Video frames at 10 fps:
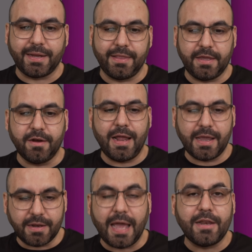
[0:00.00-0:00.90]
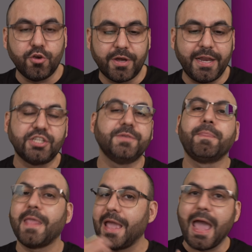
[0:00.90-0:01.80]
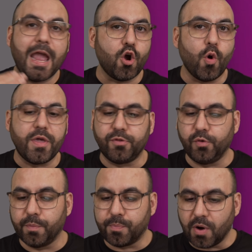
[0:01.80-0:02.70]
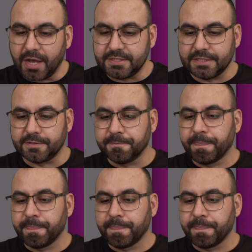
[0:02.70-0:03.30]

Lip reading: clicking on Add New Connection and going through the process.